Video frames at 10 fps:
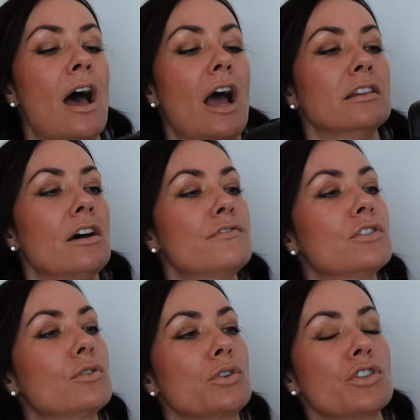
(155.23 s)
I loved
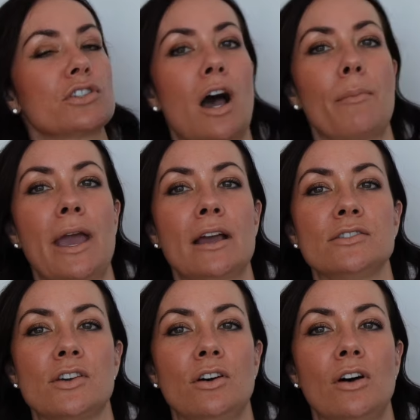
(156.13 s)
the gorgeous top
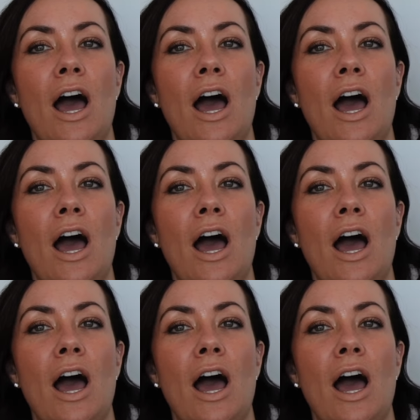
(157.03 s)
handle.